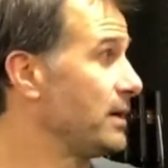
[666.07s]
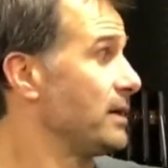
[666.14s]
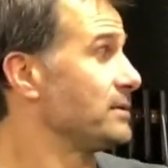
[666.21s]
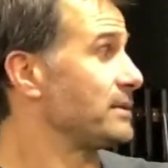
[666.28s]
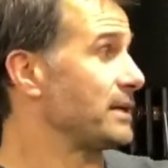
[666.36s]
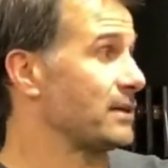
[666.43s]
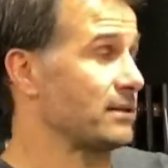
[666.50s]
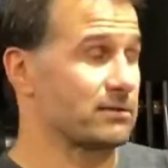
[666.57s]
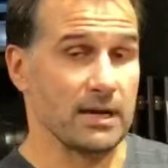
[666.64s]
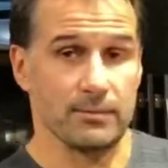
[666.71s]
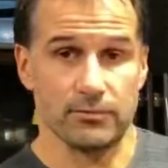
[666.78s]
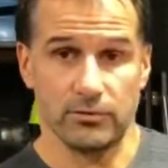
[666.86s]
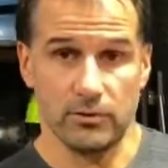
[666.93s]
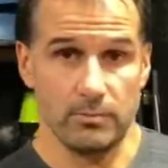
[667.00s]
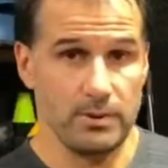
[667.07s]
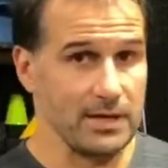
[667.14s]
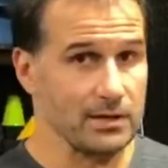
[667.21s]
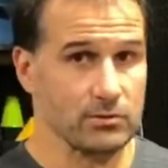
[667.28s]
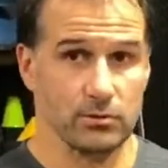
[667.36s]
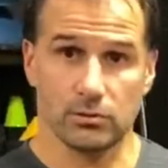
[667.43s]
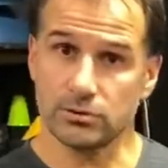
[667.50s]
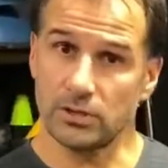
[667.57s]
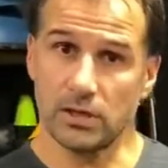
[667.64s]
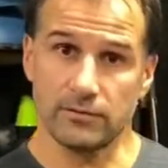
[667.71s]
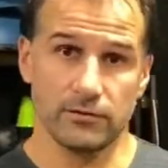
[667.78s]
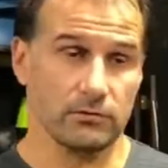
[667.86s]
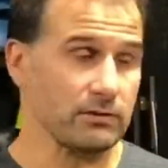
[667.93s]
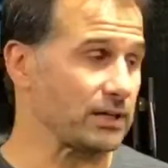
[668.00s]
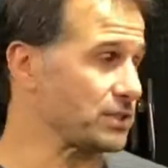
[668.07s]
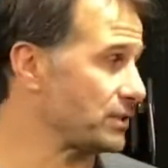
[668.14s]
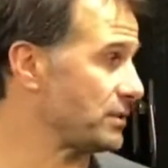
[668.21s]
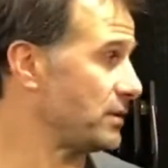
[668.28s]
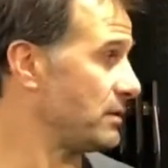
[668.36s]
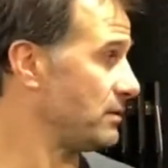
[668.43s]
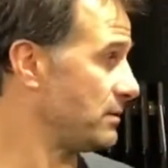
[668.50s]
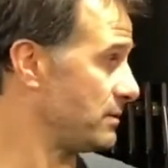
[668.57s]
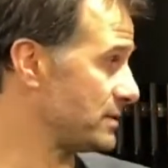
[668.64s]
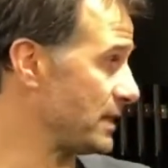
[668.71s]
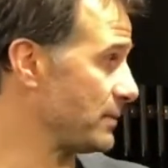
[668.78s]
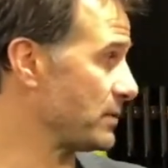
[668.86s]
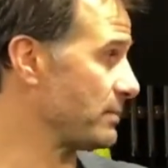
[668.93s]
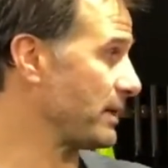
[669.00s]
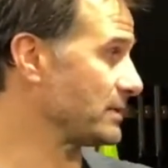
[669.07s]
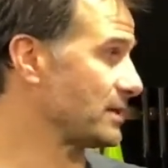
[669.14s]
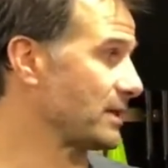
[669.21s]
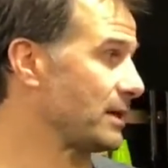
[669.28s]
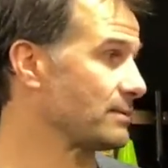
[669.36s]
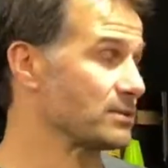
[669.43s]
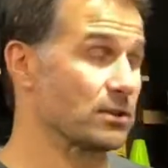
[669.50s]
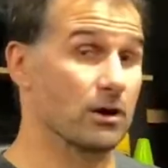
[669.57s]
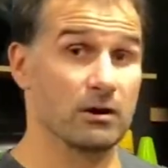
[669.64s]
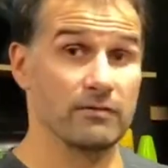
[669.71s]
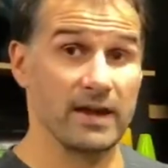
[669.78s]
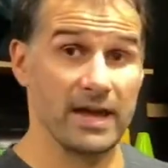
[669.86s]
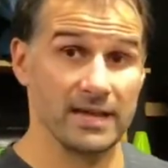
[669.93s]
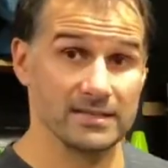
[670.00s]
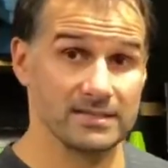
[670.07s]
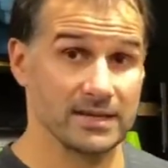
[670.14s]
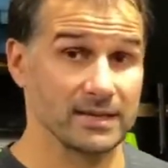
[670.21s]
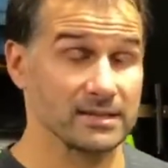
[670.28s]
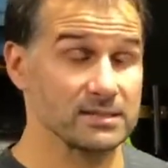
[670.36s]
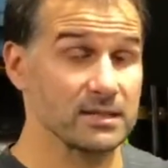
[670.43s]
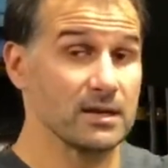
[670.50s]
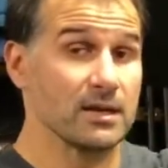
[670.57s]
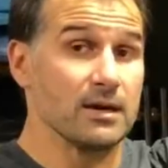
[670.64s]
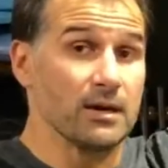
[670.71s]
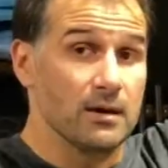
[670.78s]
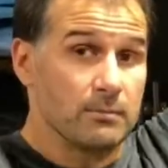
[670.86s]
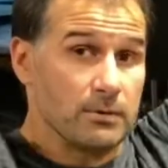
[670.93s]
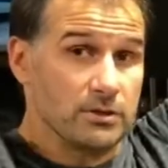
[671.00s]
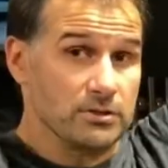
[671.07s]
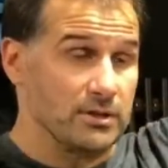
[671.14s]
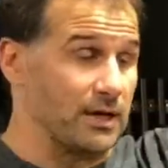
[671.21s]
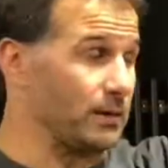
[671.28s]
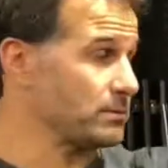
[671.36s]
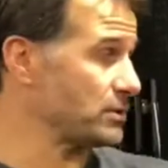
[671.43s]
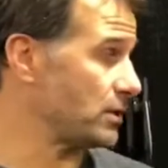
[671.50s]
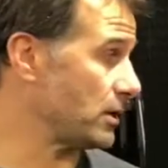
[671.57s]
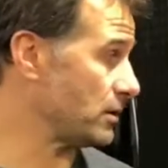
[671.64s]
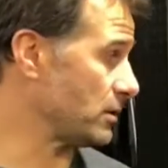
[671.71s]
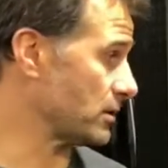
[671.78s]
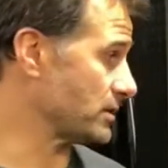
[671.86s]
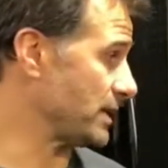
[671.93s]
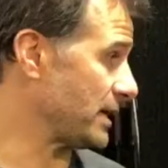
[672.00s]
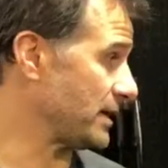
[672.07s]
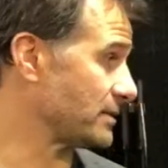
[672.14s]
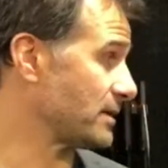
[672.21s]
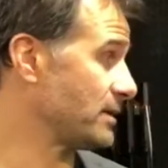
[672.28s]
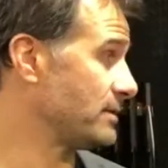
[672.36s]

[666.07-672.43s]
Take your time through the bear crawls, don't have to rush it. Same with the mountain climbers and the half handstands. Make sure the elbows are locked out.